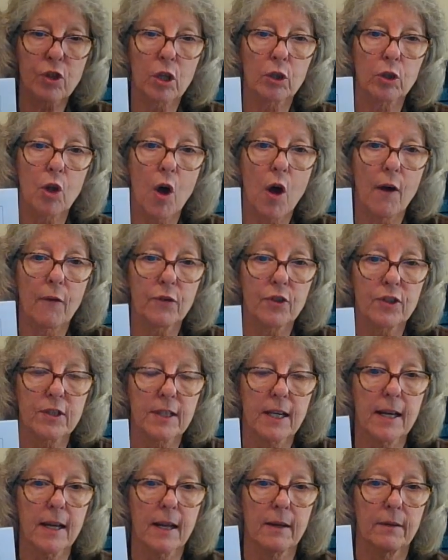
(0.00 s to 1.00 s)
the law of
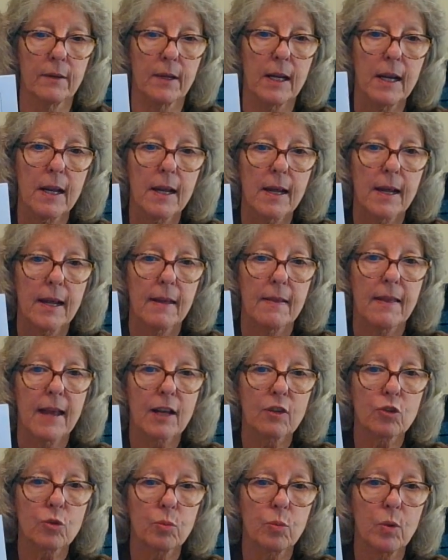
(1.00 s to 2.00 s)
sin.
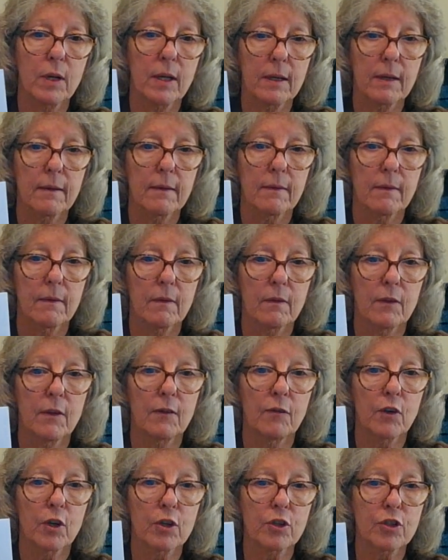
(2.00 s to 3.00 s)
That's what
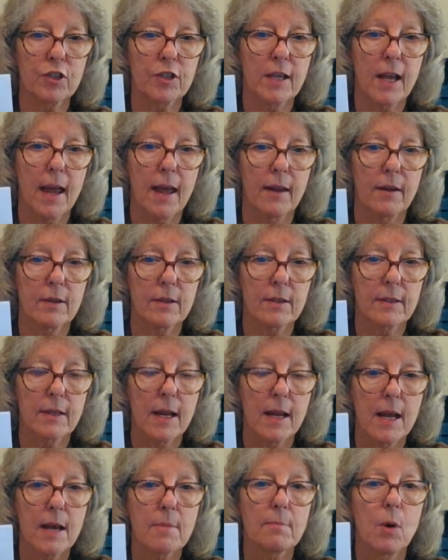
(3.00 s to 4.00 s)
the verse says.
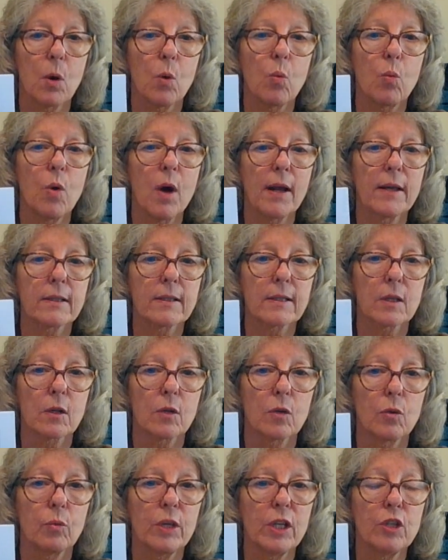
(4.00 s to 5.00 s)
But what
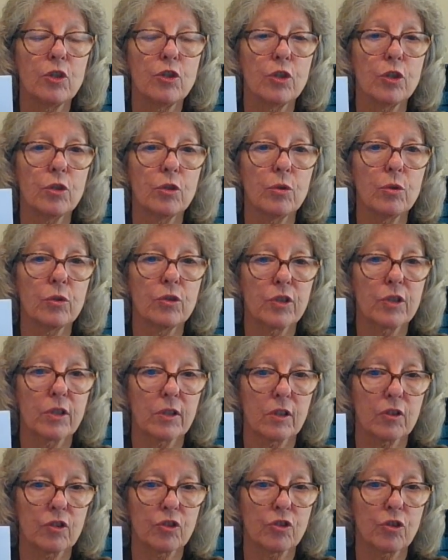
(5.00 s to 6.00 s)
we do
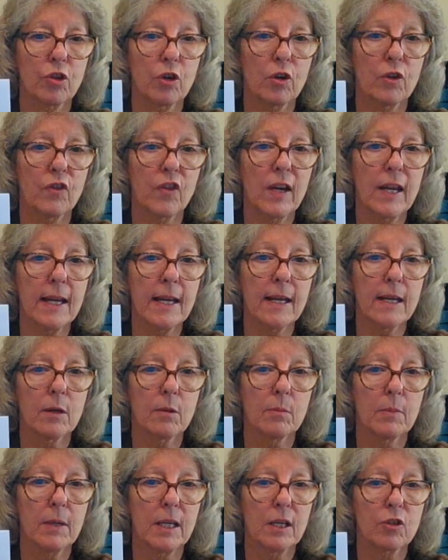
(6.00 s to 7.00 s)
to serve
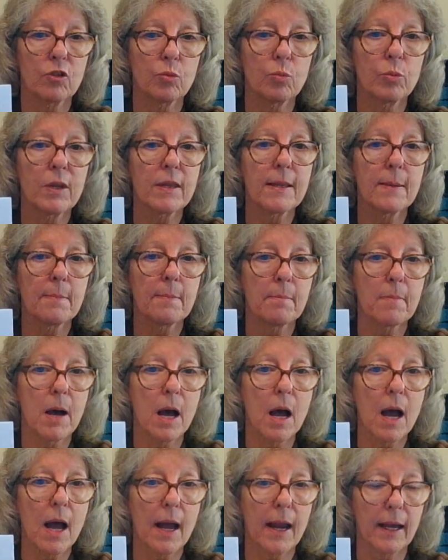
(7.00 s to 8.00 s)
Him is with the
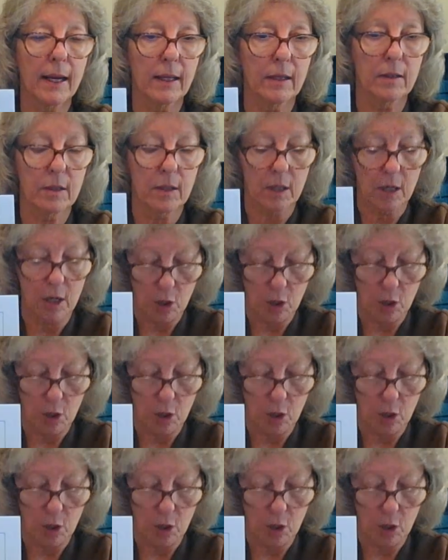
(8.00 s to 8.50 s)
mind,